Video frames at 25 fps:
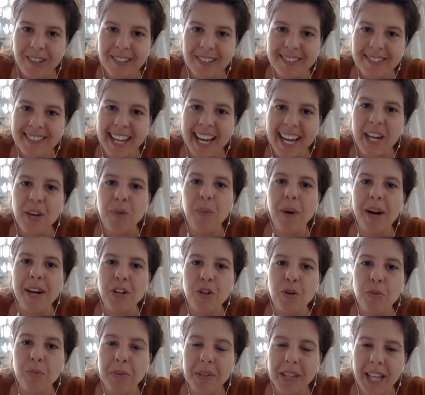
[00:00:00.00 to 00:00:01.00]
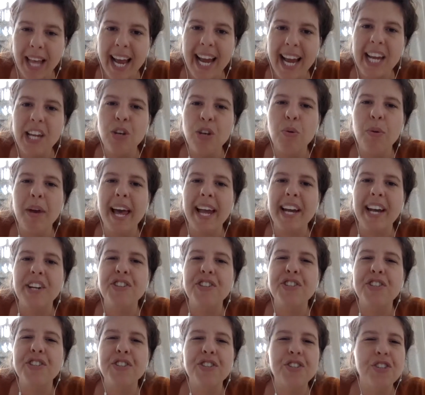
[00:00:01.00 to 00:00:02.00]
Like when you play, you get a
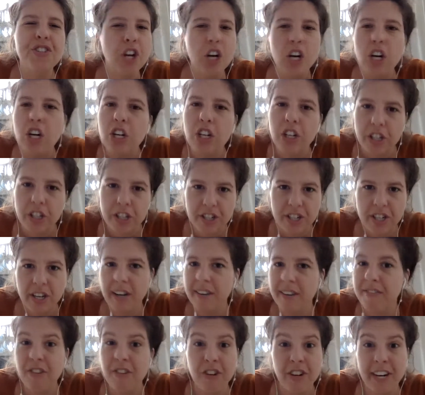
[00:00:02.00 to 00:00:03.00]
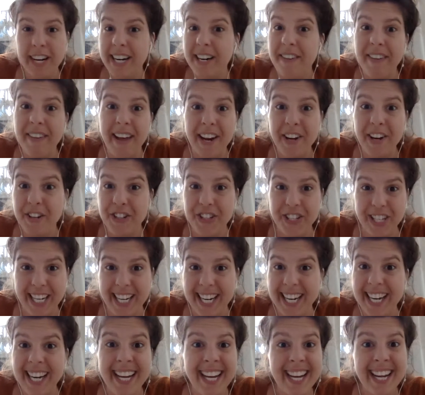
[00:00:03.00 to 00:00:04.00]
surge of creative energy
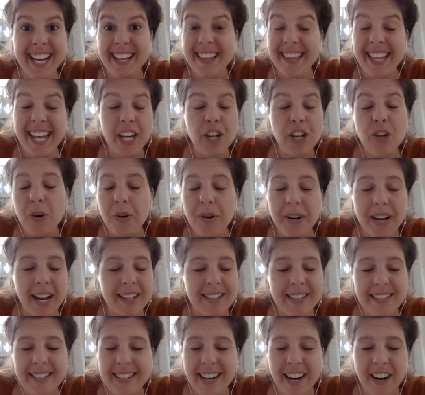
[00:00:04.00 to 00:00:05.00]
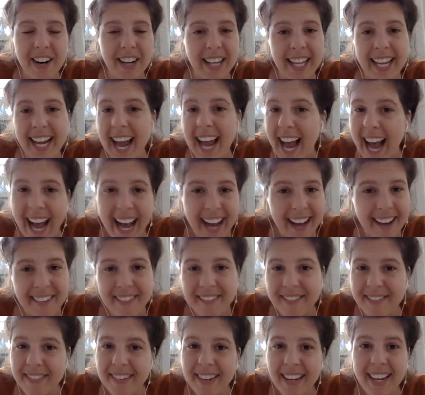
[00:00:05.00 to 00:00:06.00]
that you don't necessarily have
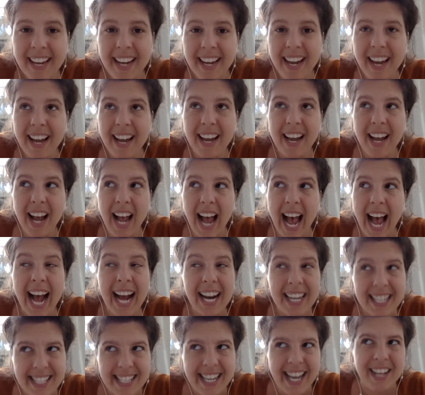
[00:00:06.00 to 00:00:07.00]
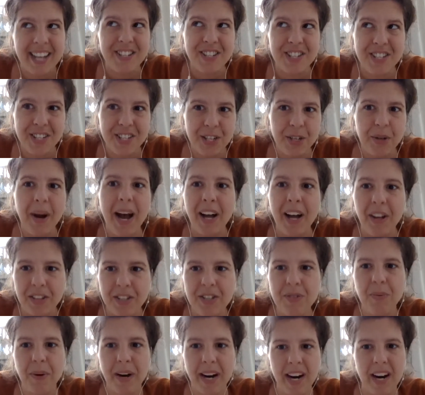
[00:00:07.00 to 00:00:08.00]
access to
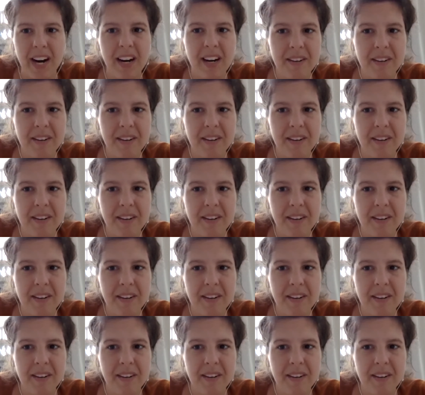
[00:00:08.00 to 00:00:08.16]
elsewhere.